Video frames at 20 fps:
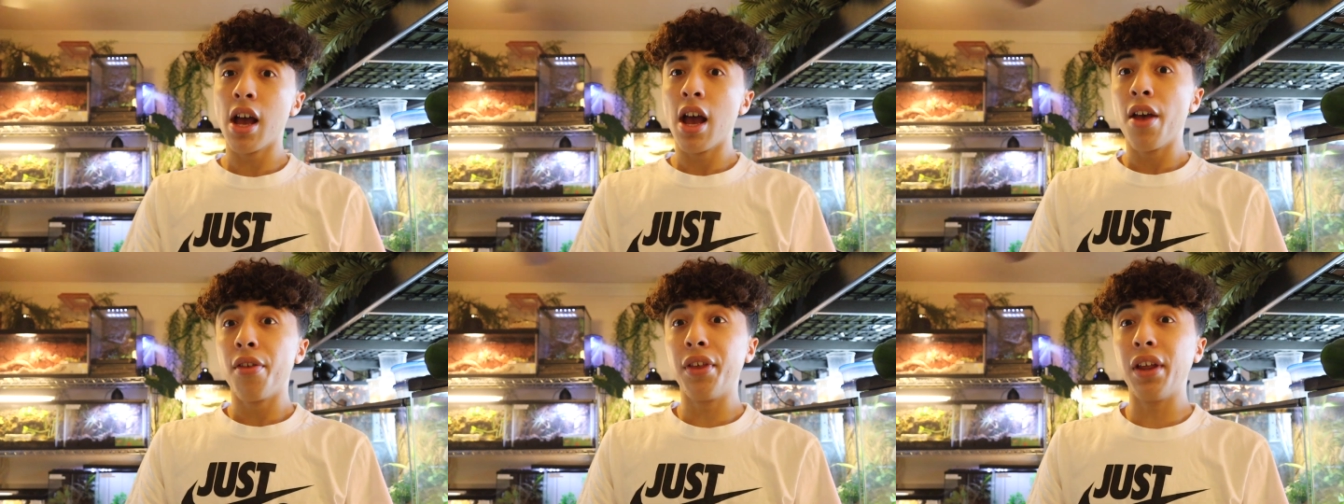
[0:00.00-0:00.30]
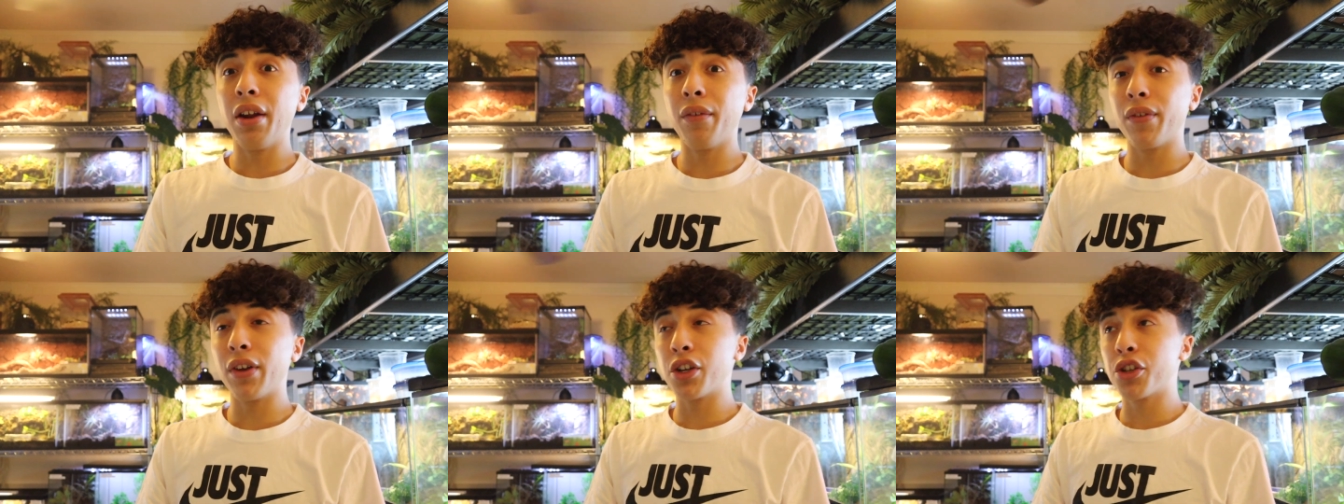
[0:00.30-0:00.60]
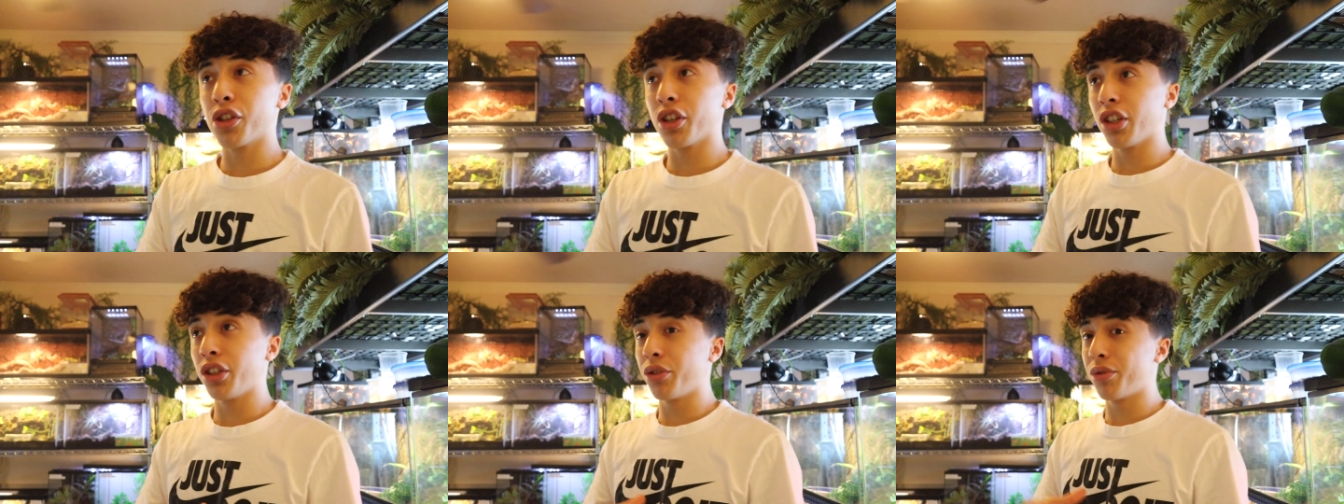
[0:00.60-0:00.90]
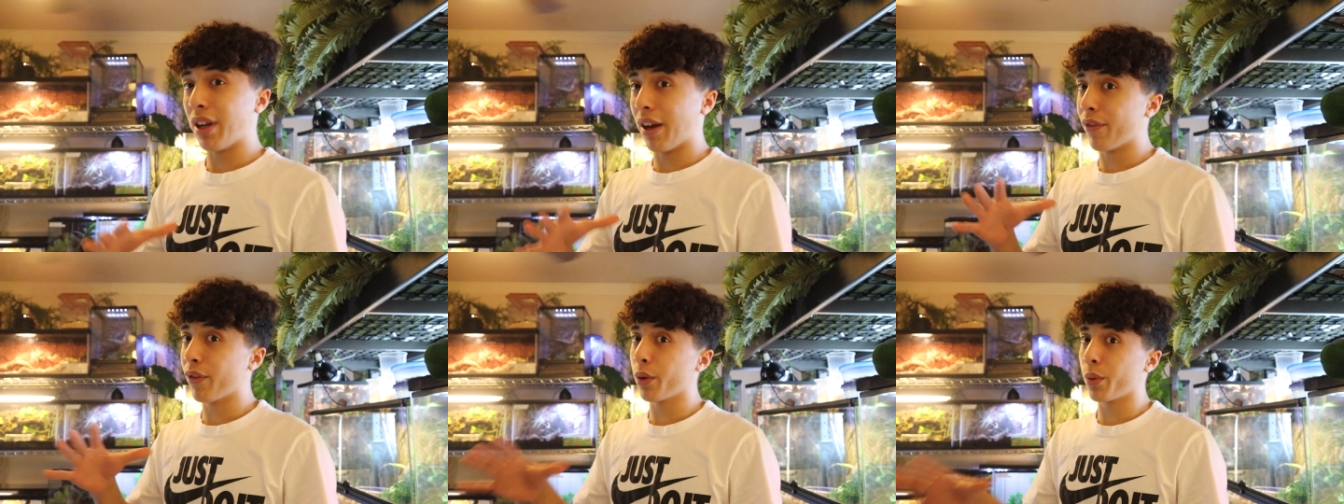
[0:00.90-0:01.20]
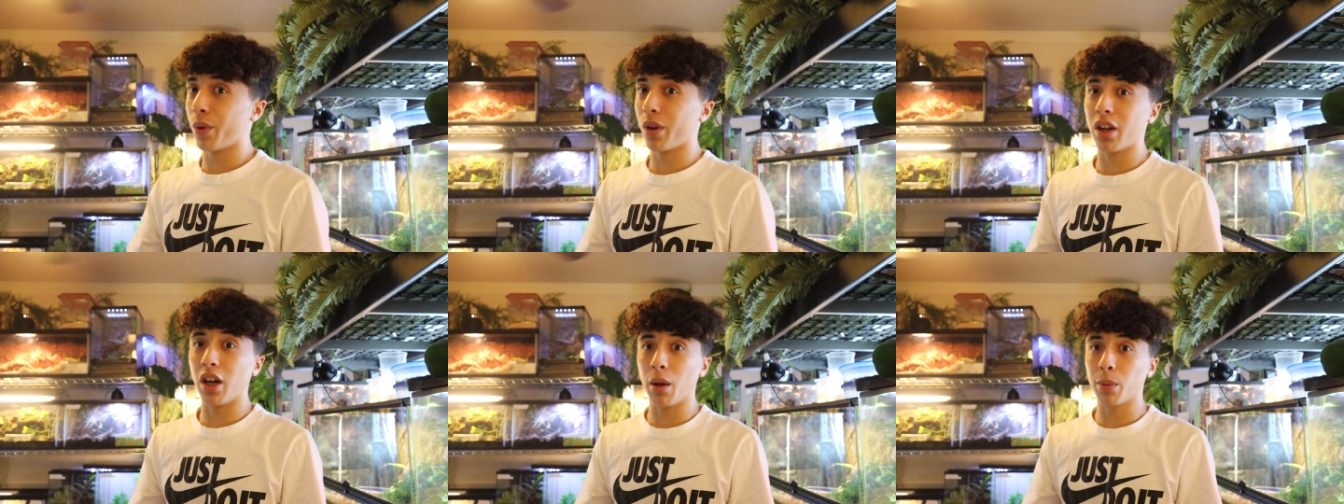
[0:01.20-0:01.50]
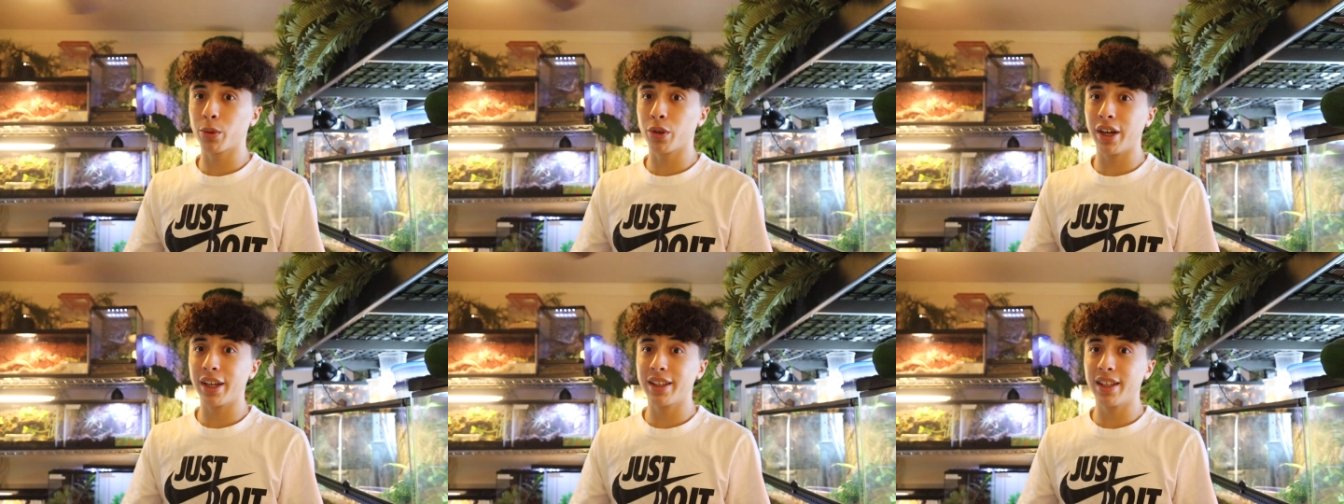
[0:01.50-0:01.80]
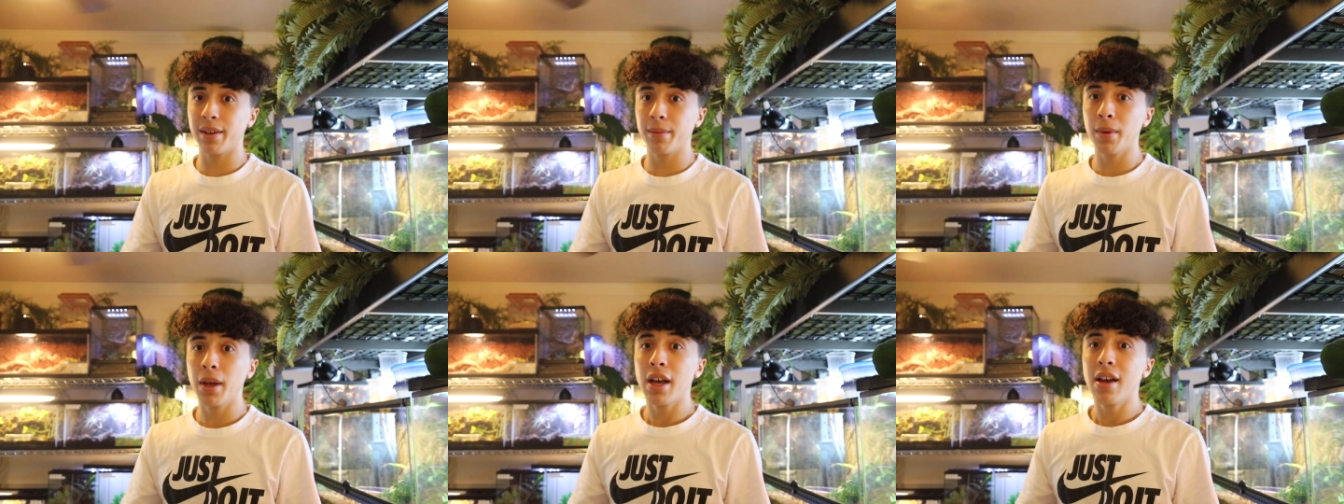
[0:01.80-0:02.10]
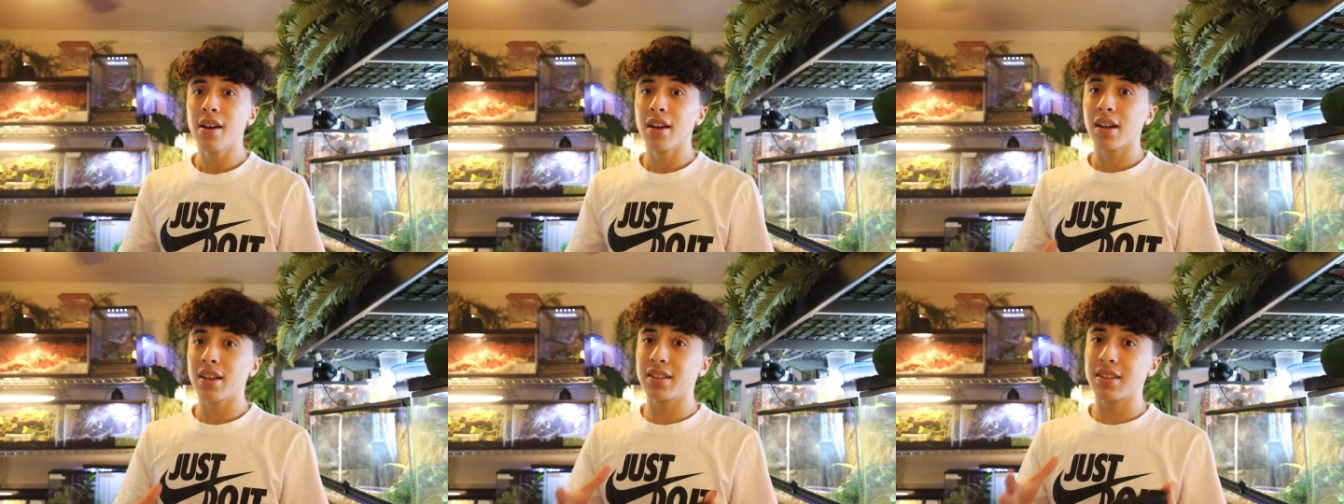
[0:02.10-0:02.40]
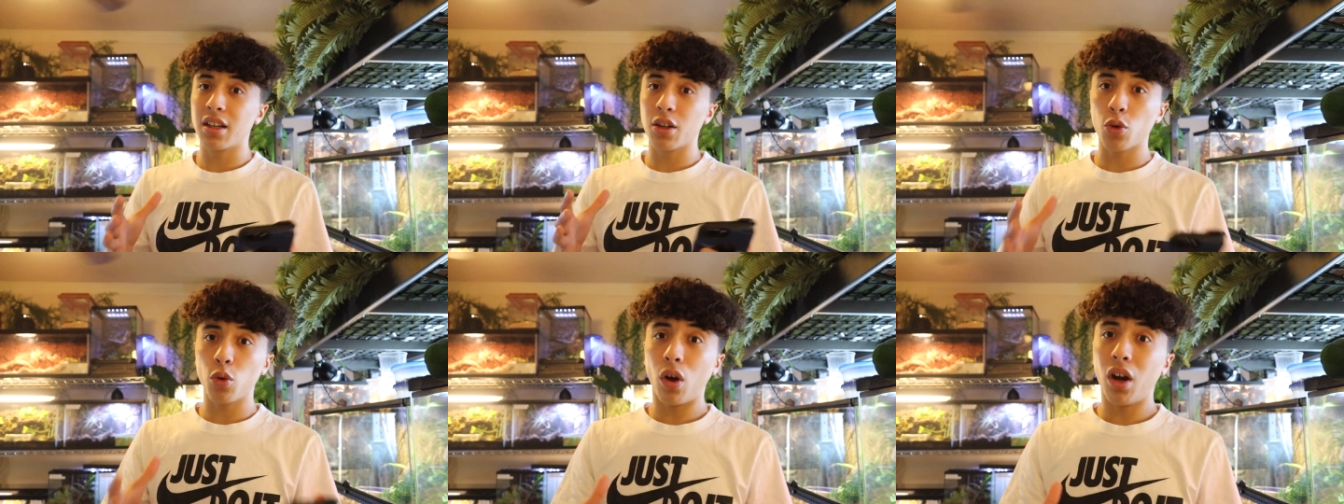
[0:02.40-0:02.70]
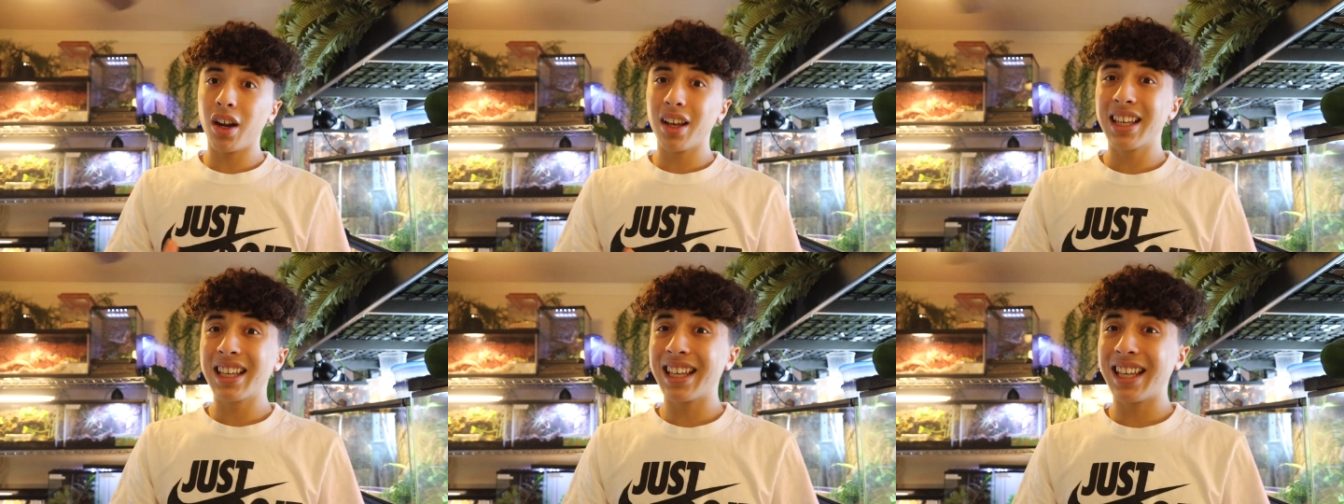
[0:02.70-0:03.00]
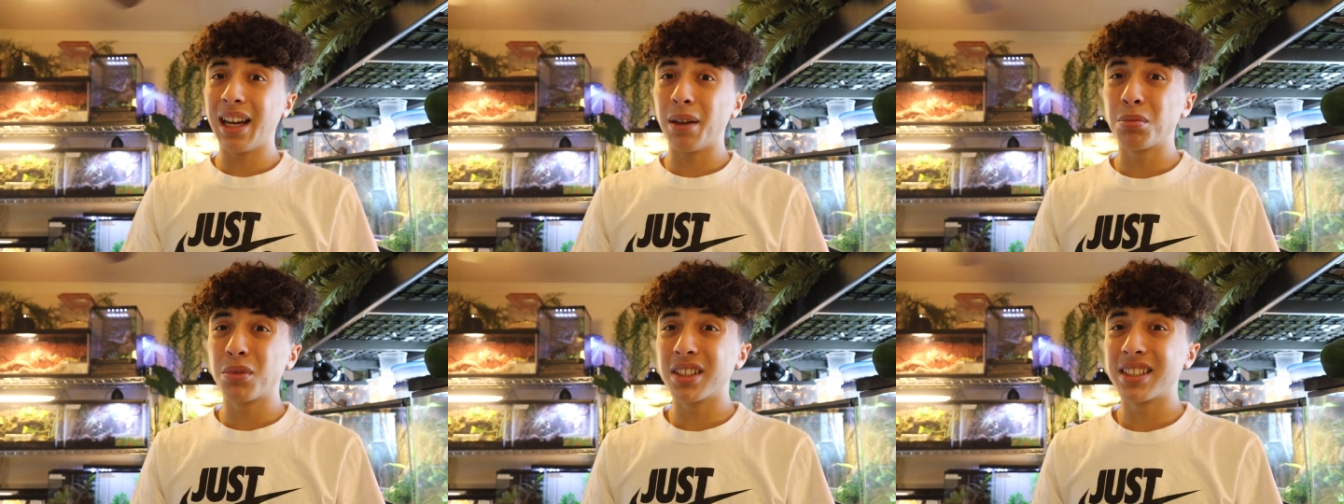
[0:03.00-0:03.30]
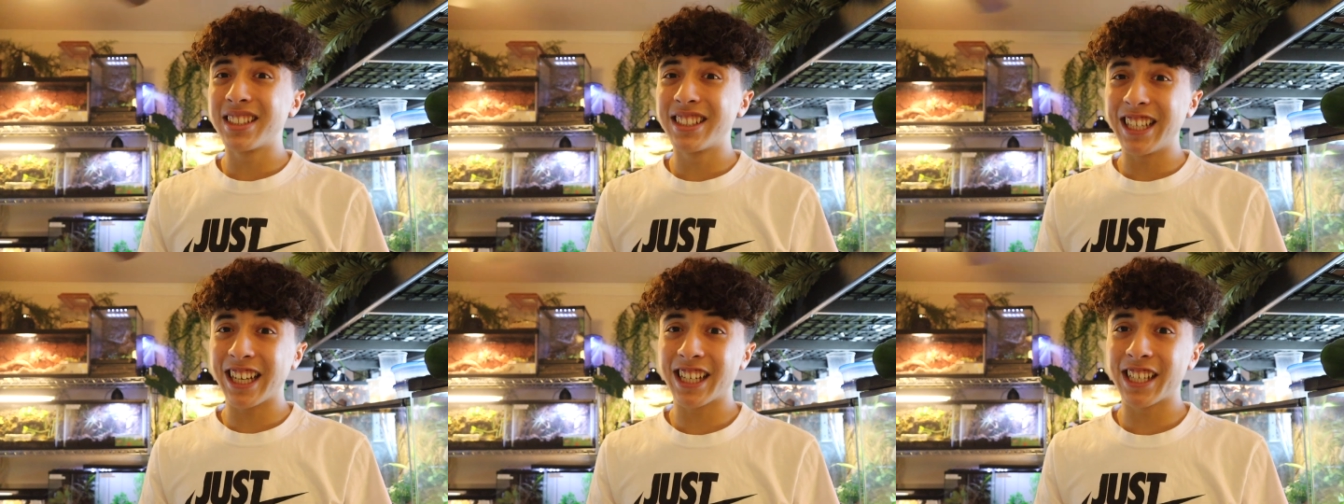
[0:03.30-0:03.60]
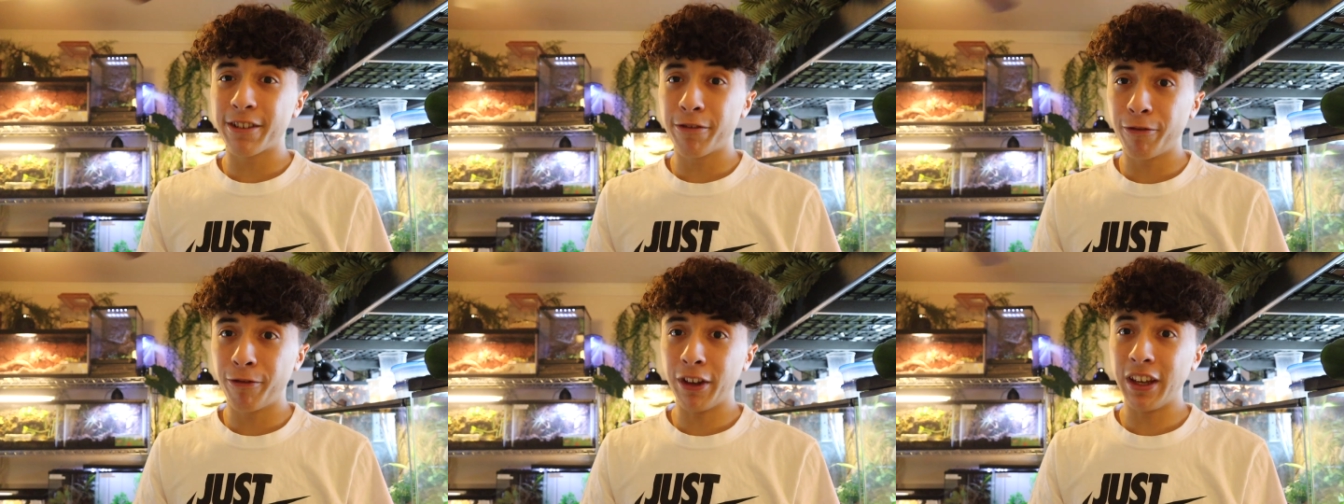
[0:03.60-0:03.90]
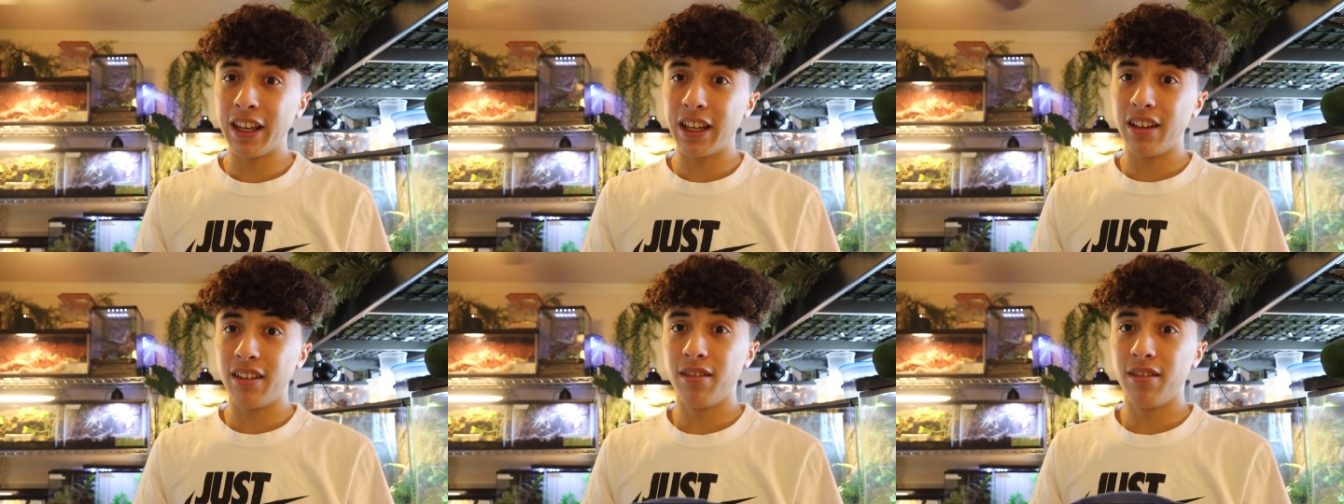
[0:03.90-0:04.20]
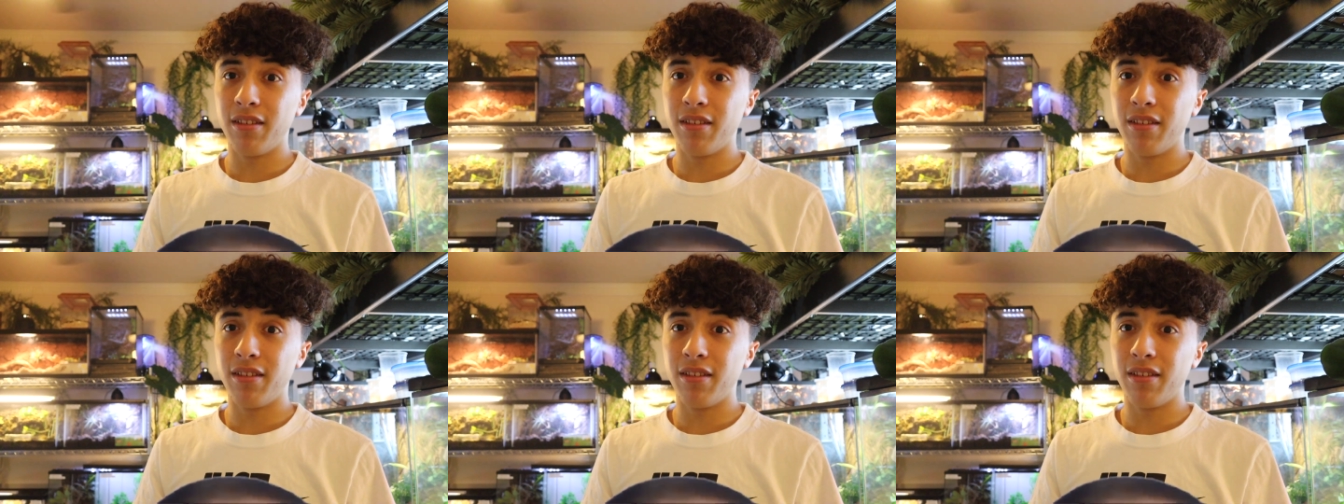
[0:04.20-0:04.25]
Then eventually you definitely want to upgrade them because an iguana can get up to 6 feet.